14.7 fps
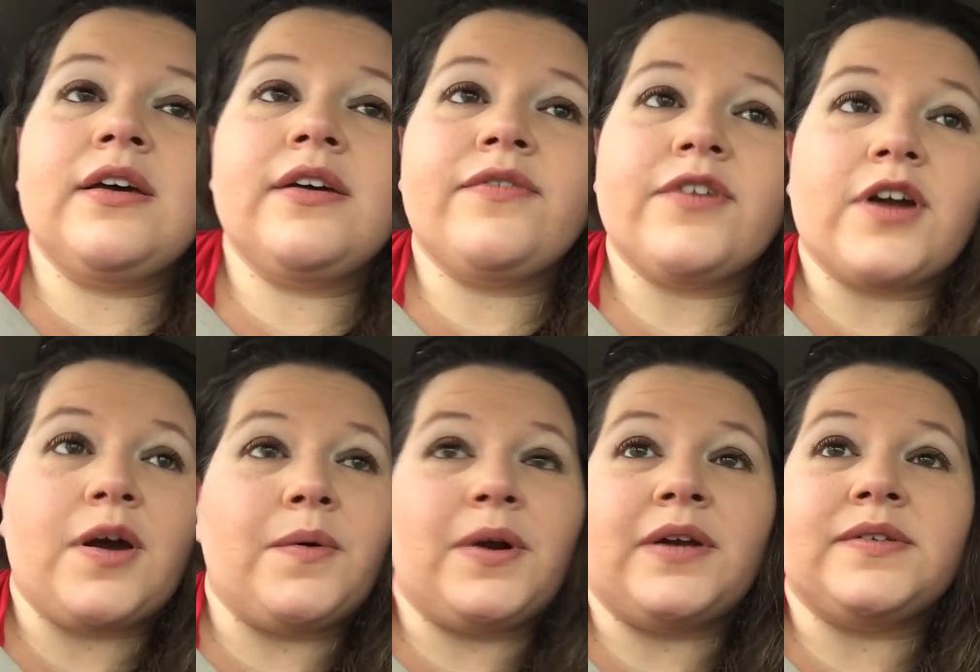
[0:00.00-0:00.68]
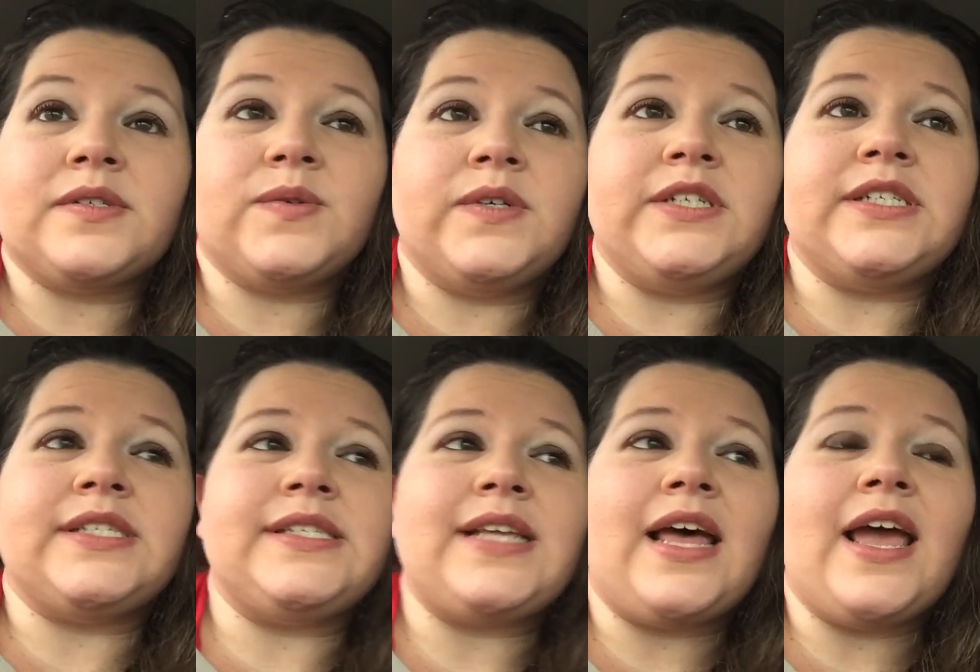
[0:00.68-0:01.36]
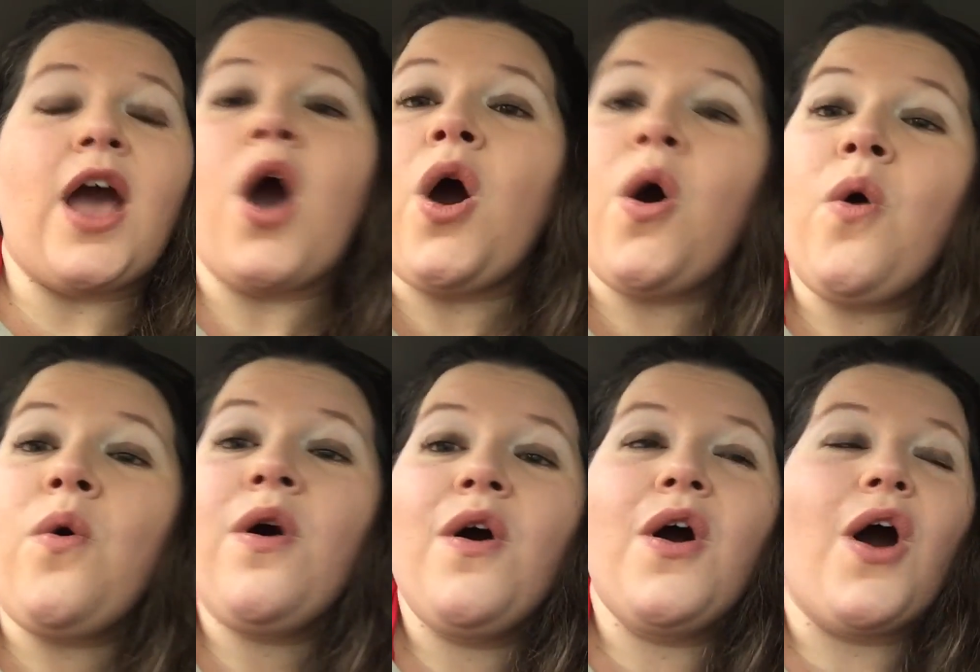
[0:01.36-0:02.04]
Forgot what I was going to say. Oh!